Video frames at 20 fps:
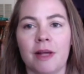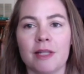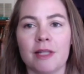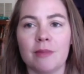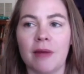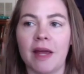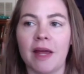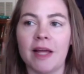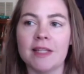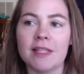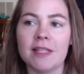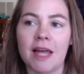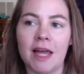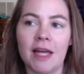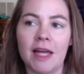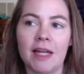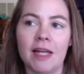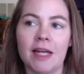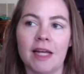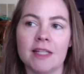as my
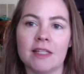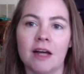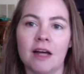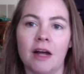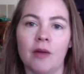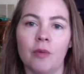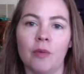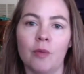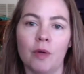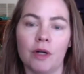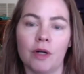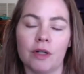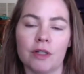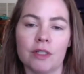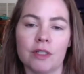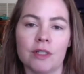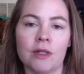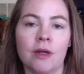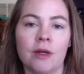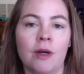anxiety has gotten
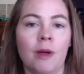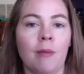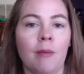worse,